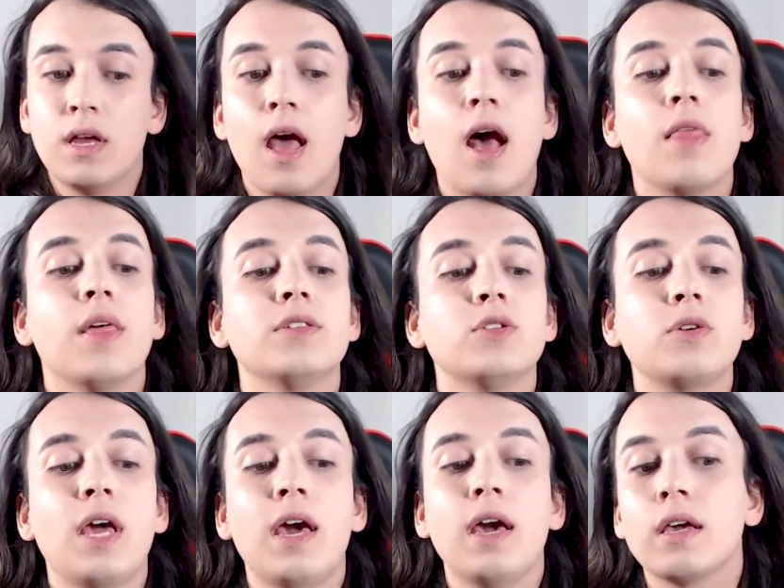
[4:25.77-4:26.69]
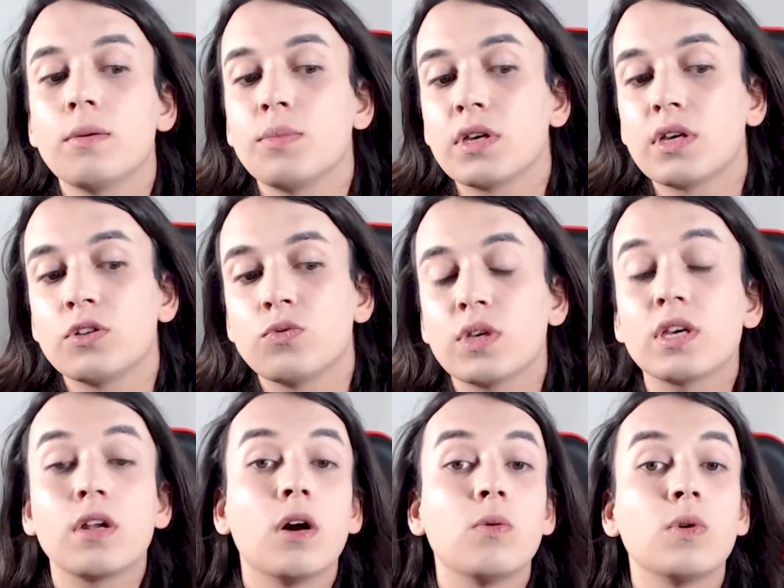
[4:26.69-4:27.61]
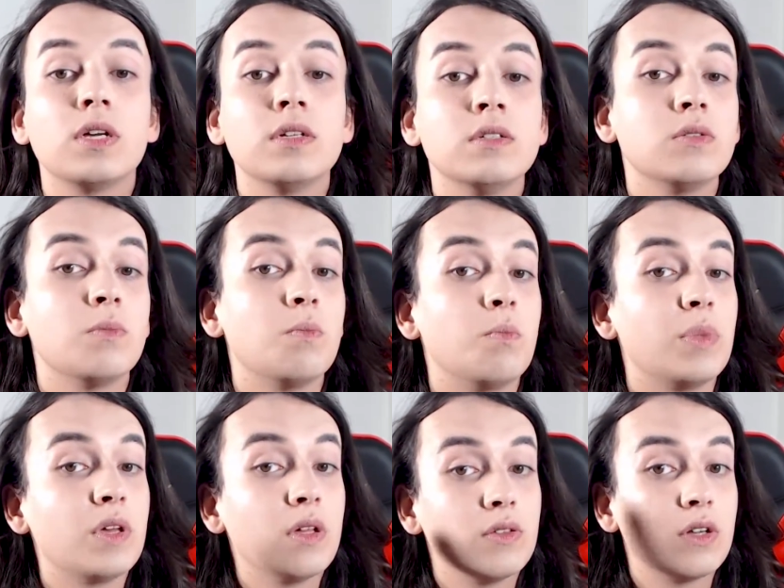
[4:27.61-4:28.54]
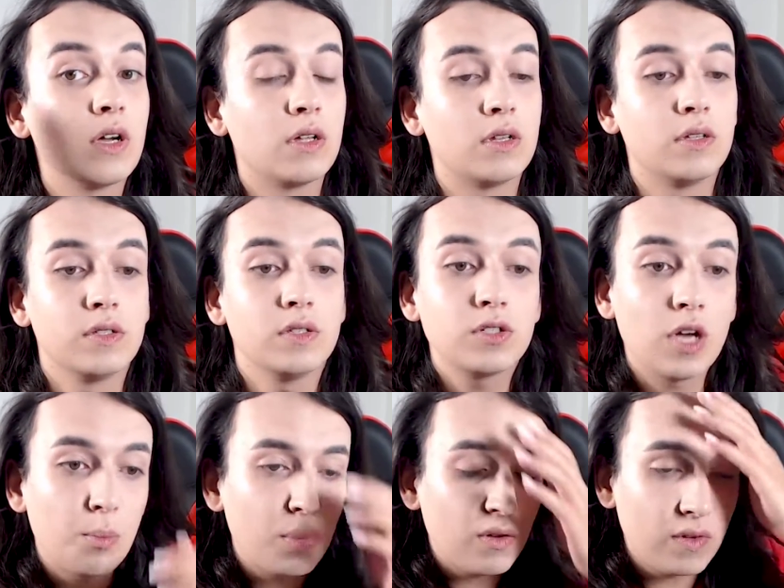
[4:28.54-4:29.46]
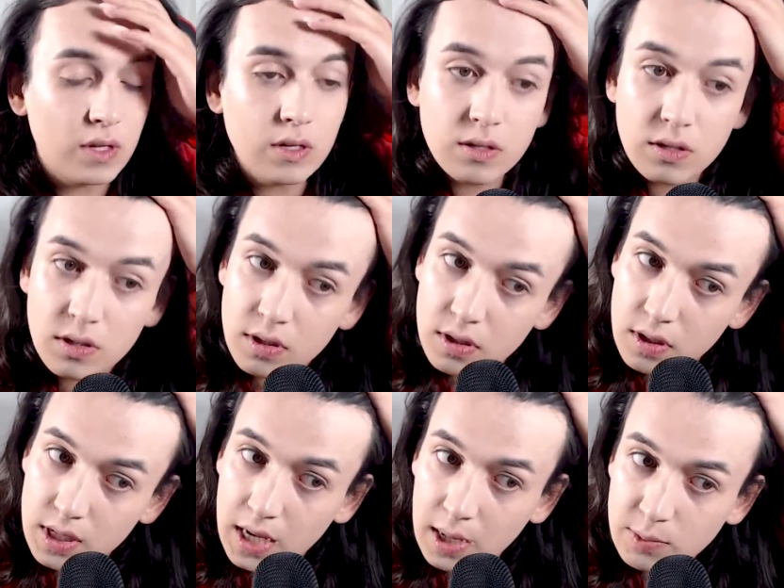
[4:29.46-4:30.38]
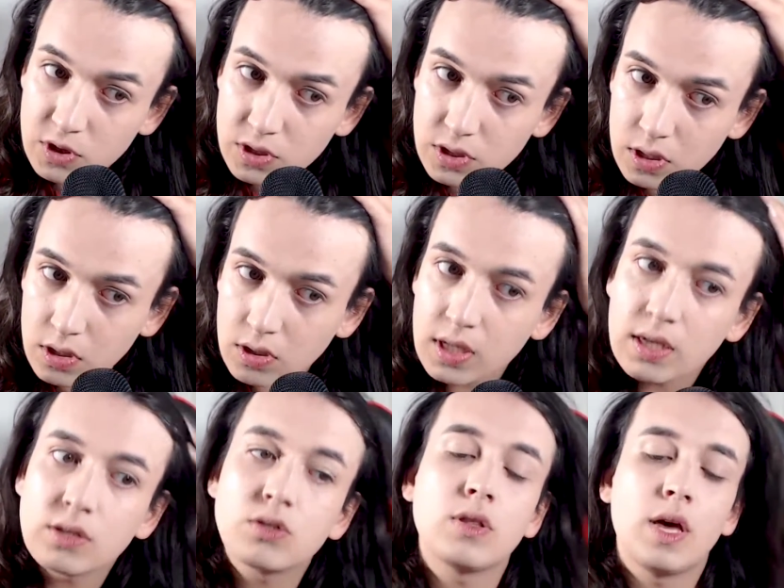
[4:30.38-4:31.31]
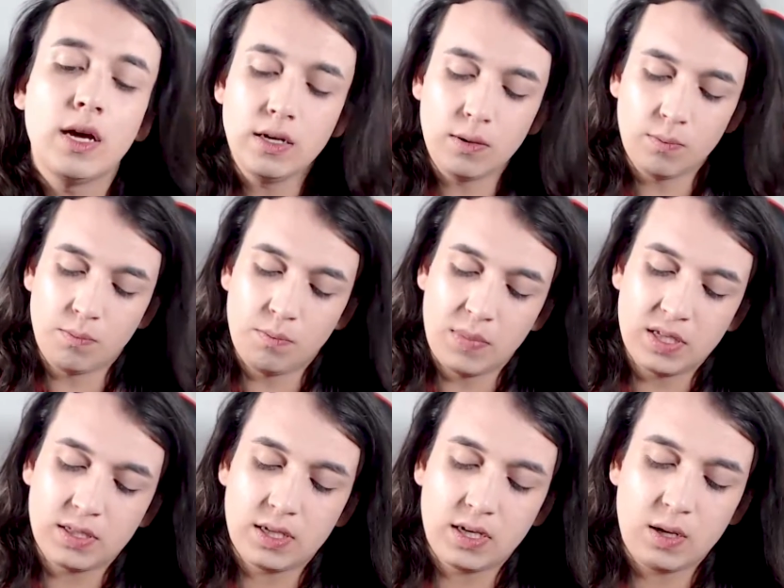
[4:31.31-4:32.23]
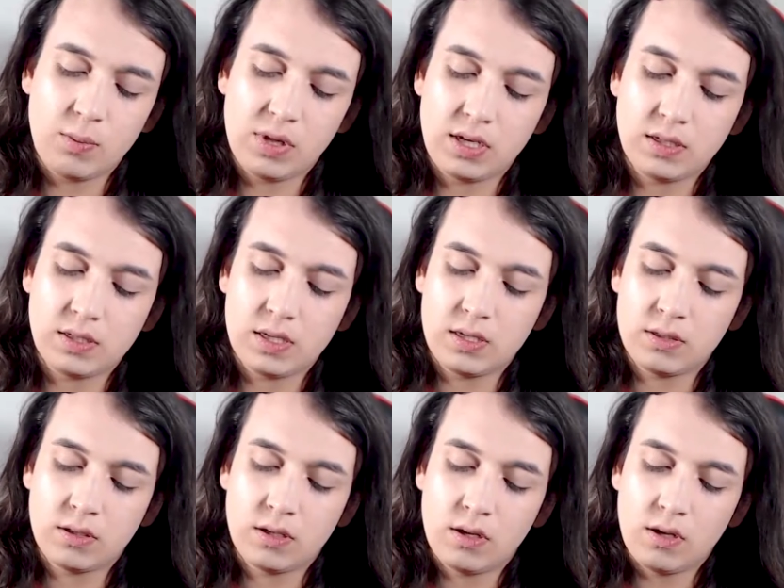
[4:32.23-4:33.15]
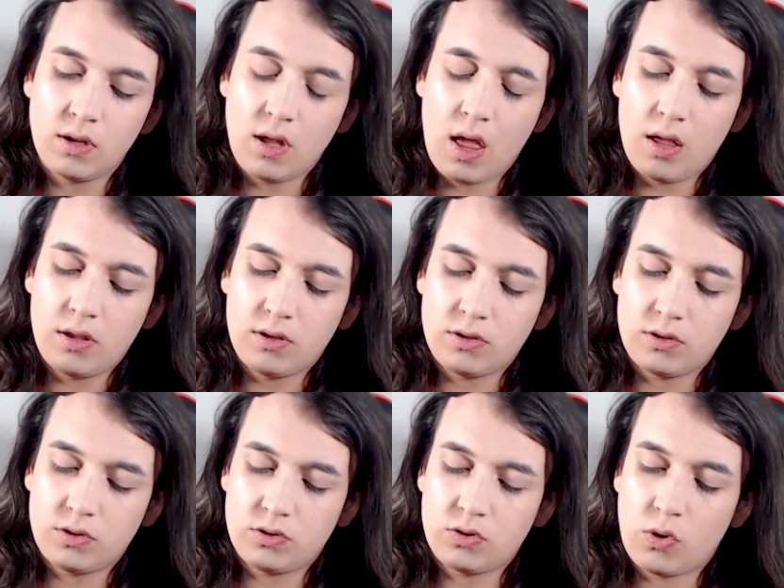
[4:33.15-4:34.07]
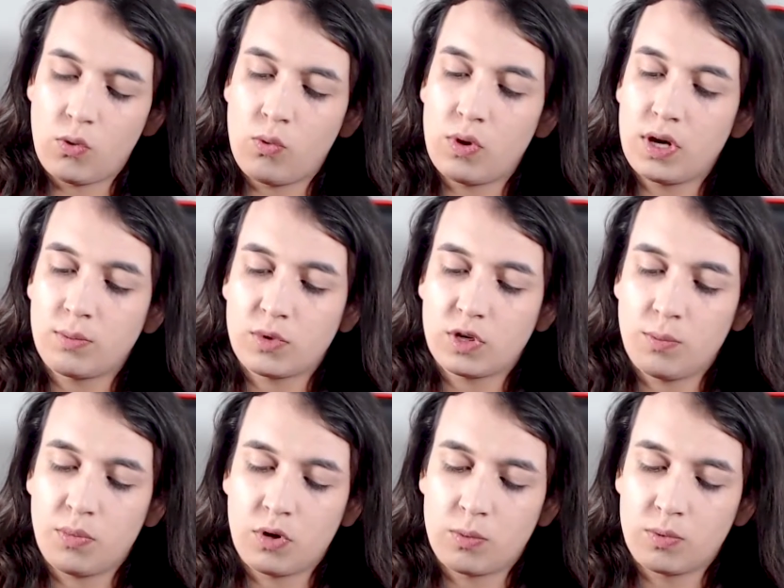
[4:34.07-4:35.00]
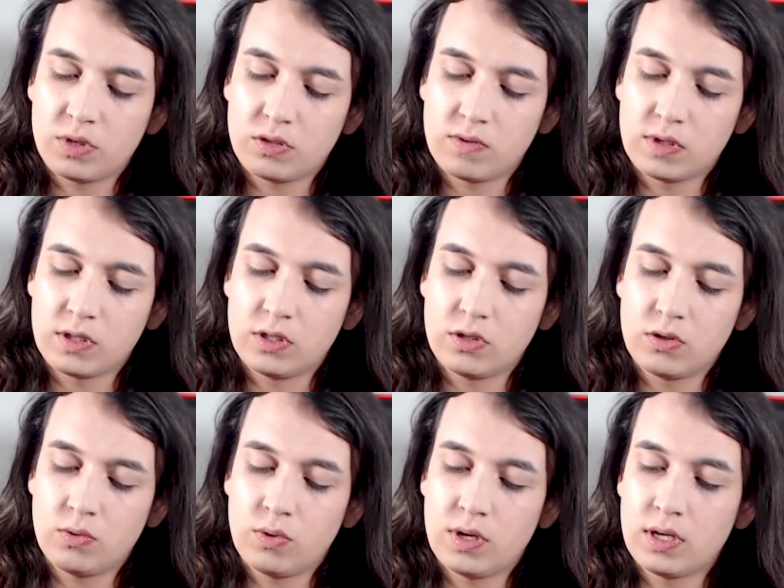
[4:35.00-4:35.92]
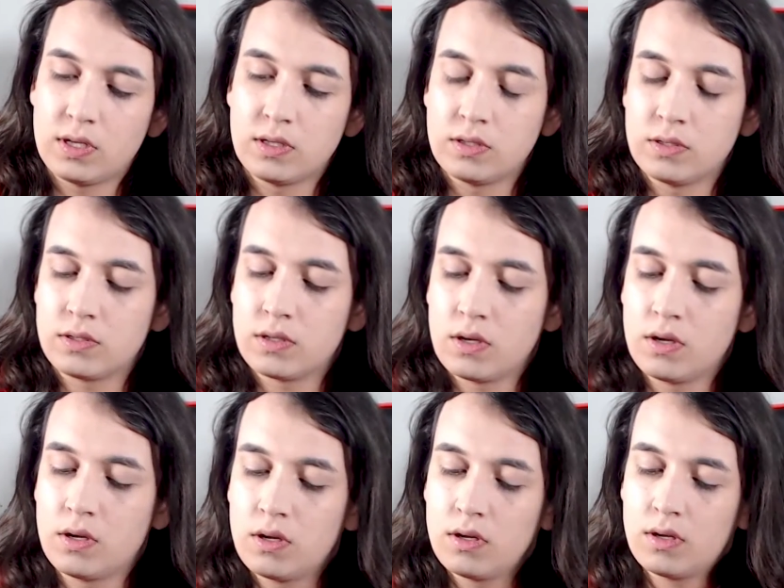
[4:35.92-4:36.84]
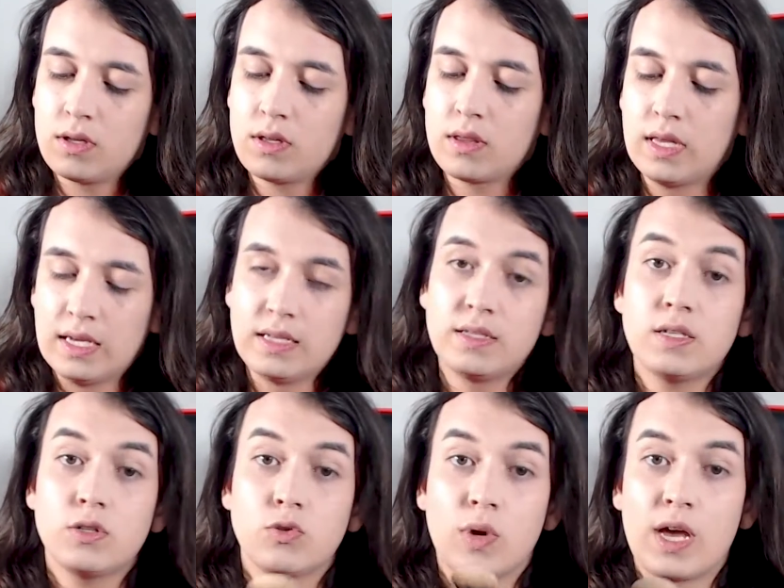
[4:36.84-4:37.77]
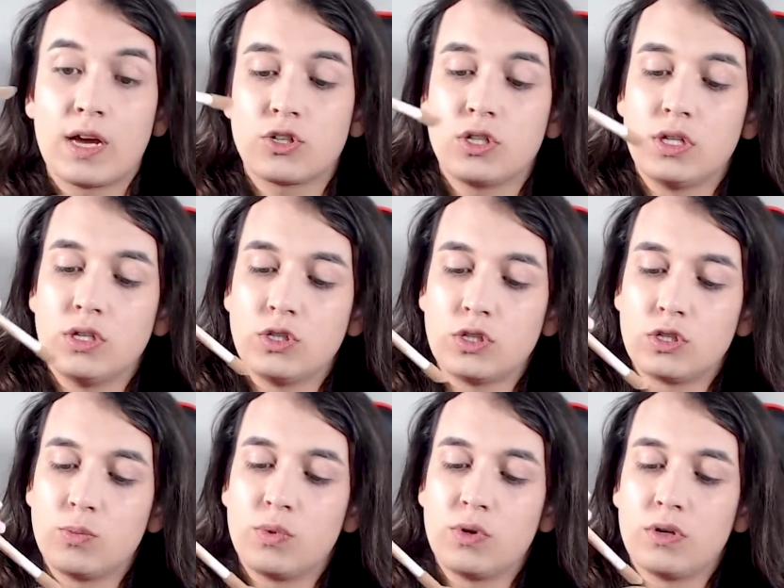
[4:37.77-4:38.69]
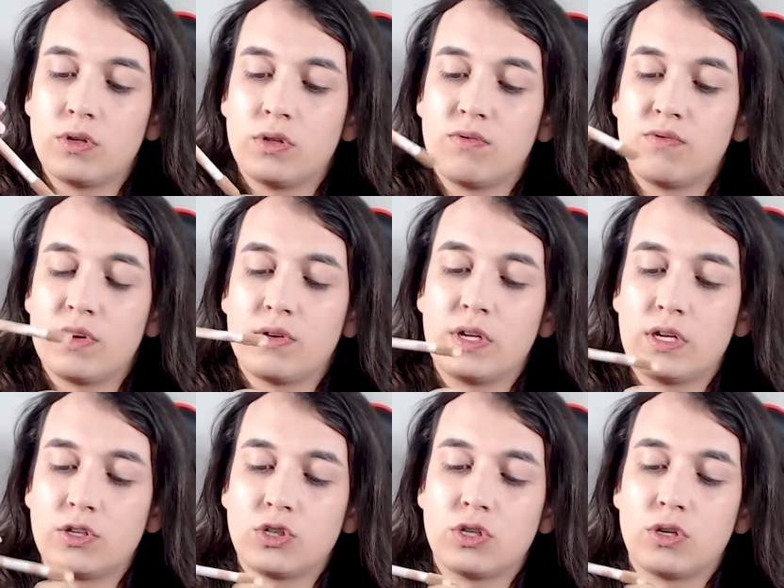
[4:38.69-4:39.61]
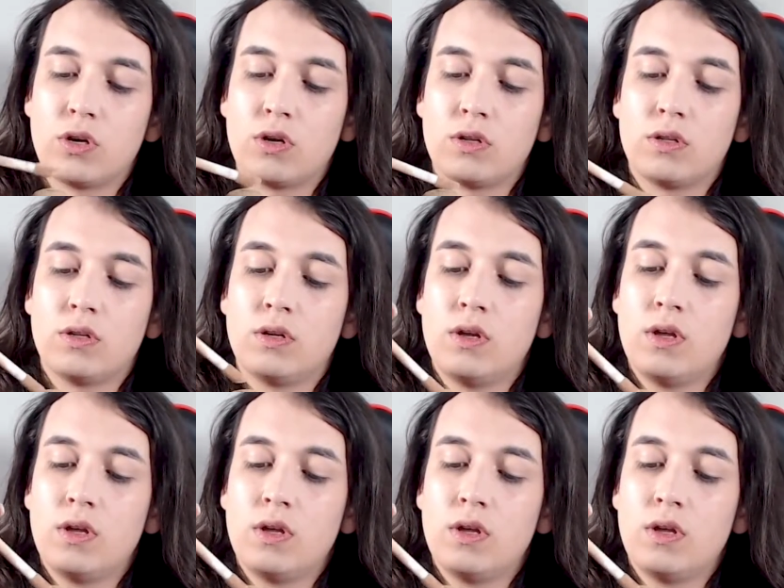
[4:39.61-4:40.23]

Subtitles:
And that's okay, because we can always build on top of it. I'm just looking so that I didn't miss any places. So what I'm going to purposely do is, the easiest way actually is just to put the foundation on.